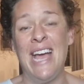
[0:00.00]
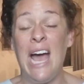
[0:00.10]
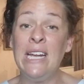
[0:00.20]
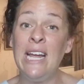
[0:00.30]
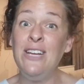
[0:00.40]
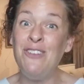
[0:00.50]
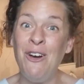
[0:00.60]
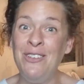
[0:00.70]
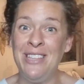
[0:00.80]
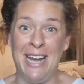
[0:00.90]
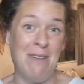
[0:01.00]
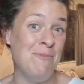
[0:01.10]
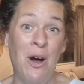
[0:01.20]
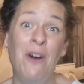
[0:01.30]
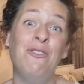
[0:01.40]
And I know that
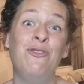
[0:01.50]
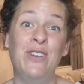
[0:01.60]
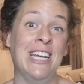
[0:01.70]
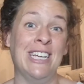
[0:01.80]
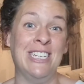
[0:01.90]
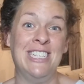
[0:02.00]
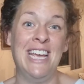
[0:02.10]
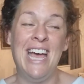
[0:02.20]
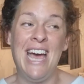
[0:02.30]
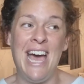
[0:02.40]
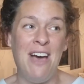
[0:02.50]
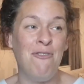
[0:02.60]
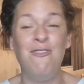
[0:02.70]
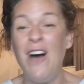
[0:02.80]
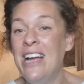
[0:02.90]
I'm not finished
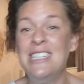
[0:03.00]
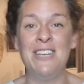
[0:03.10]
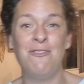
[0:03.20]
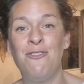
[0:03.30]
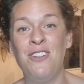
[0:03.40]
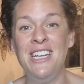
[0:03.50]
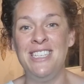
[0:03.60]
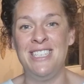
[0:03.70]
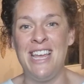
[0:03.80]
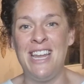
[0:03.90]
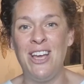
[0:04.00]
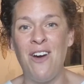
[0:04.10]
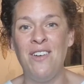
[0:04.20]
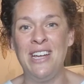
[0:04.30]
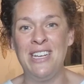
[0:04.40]
finding friends that are
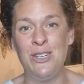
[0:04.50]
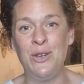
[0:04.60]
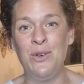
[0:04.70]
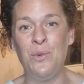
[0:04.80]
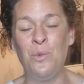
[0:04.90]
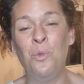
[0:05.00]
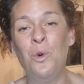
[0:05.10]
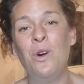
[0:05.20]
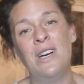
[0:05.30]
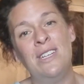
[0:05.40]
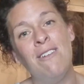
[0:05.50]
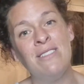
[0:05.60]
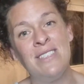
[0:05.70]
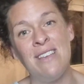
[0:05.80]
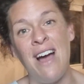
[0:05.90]
going to walk
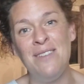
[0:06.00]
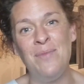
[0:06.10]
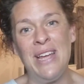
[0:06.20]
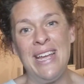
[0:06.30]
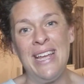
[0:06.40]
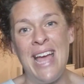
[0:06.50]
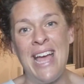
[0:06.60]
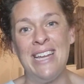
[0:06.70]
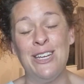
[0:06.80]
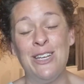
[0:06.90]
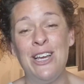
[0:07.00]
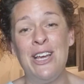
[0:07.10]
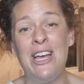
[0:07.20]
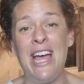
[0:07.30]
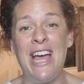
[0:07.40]
alongside me. And
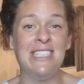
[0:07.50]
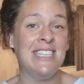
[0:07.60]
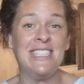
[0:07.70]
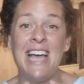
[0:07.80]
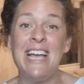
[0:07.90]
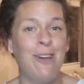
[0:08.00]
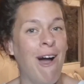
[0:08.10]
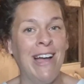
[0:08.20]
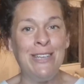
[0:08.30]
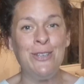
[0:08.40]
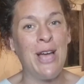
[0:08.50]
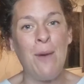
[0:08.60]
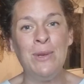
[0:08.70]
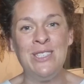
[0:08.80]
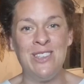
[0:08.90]
as it says, iron
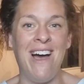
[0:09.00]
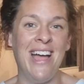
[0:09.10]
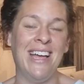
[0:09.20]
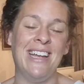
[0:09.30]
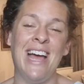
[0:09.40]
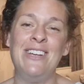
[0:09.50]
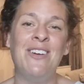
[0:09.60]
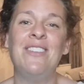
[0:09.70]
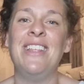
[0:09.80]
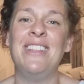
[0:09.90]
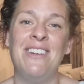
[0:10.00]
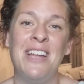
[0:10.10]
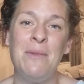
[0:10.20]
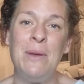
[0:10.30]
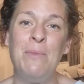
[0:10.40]
sharpens iron. I know that there are
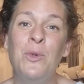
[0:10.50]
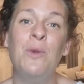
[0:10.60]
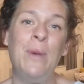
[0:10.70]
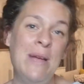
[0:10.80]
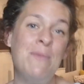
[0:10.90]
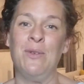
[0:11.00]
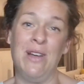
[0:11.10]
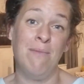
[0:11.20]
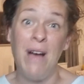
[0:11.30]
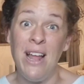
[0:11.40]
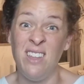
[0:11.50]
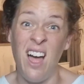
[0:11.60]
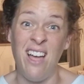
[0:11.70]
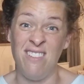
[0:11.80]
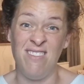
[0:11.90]
going to be more people in my
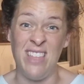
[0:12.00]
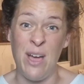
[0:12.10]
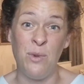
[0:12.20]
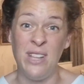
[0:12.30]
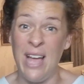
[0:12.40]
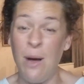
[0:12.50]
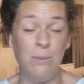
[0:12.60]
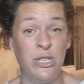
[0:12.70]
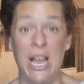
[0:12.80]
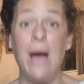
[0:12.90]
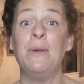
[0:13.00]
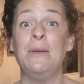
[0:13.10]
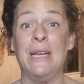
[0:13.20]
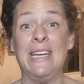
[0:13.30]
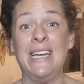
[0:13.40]
life that will help sharpen
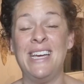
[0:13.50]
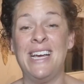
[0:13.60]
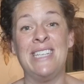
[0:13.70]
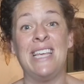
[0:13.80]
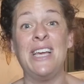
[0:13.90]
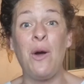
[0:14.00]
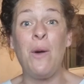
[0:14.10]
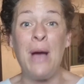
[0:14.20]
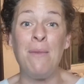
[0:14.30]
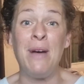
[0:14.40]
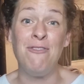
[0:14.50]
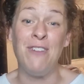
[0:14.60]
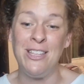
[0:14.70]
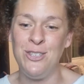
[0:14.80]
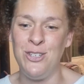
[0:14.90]
me as I go about my
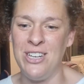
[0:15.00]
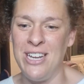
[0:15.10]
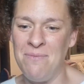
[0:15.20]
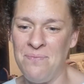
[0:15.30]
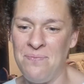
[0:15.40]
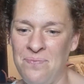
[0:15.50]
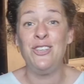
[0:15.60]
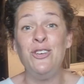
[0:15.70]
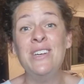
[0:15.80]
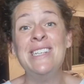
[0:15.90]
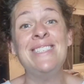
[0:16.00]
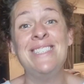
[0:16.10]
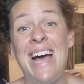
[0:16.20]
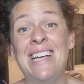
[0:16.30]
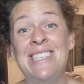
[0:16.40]
faith journey. You can
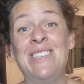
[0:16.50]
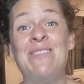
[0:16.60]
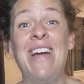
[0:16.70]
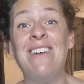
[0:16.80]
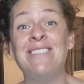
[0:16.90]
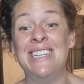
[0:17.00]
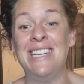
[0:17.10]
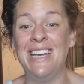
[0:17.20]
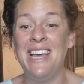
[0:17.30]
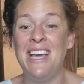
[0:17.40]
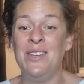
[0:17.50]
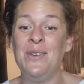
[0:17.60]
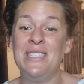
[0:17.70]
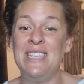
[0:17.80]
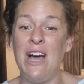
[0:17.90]
start surrounding
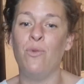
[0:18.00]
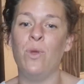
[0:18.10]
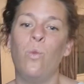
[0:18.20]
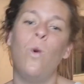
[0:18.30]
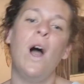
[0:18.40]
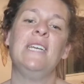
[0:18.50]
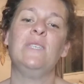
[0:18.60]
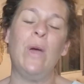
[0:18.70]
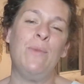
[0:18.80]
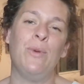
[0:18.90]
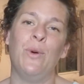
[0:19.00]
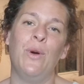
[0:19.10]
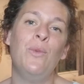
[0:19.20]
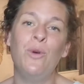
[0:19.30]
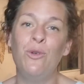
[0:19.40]
yourself with wise people
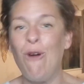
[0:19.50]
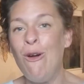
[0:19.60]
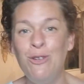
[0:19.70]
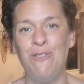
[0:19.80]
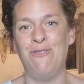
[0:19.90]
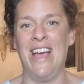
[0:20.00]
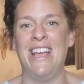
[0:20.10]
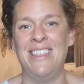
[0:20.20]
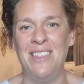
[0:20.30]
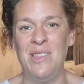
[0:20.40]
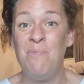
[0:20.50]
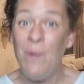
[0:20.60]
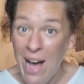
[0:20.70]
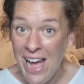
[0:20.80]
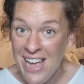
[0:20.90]
who will grow your faith
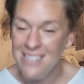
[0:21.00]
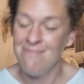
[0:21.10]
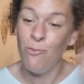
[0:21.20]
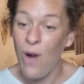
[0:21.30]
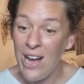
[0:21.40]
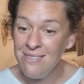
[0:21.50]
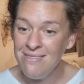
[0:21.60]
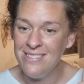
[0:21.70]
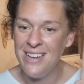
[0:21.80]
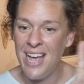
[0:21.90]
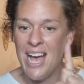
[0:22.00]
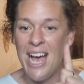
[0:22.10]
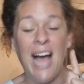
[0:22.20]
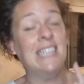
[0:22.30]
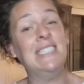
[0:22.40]
by, one,
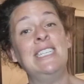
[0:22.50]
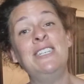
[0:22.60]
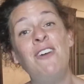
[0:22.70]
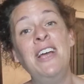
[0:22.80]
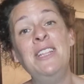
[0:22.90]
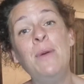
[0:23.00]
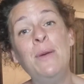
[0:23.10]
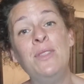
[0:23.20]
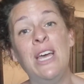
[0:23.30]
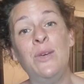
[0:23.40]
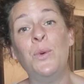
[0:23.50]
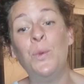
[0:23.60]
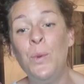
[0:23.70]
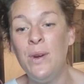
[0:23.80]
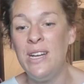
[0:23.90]
identifying the people that you're
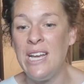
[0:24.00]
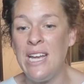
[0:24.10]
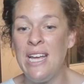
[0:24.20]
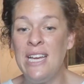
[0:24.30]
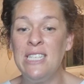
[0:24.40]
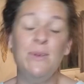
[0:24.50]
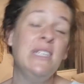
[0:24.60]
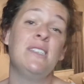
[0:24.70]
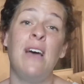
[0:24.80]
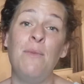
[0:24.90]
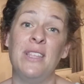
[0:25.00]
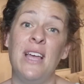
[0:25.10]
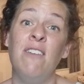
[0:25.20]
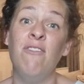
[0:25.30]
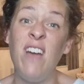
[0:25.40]
already spending time with
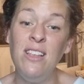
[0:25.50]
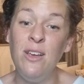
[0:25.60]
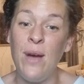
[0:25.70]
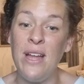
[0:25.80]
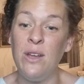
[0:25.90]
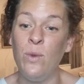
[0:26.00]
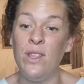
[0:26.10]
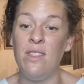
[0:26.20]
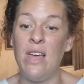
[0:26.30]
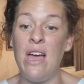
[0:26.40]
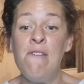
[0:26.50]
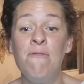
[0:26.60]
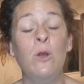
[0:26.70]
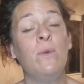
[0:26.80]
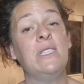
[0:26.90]
and evaluating whether they're
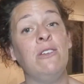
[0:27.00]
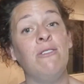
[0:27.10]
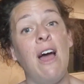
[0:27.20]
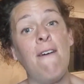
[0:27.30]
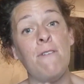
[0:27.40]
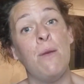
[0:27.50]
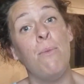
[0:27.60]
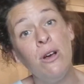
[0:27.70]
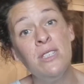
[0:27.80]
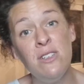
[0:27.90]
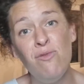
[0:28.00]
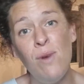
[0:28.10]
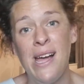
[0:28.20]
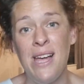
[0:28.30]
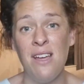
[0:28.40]
influencing your life in a positive
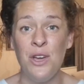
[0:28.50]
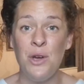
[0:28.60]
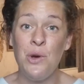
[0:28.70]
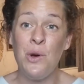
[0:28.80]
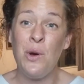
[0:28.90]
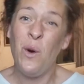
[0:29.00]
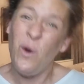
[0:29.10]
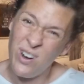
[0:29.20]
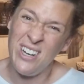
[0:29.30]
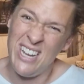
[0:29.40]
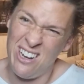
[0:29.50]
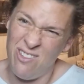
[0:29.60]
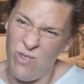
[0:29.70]
way or a negative